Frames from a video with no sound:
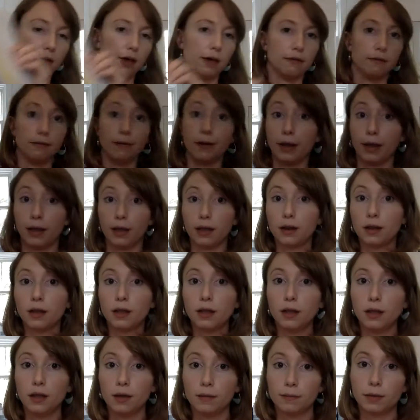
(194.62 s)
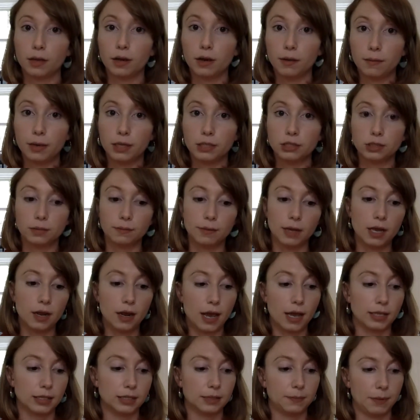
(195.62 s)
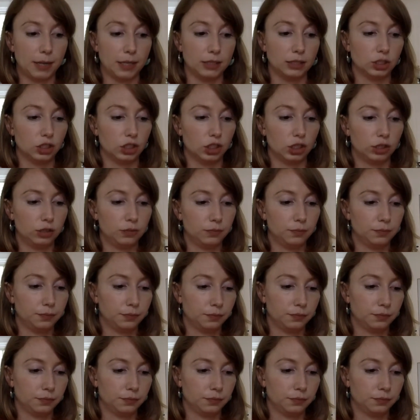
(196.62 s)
All right, I'm going to measure my next pencil.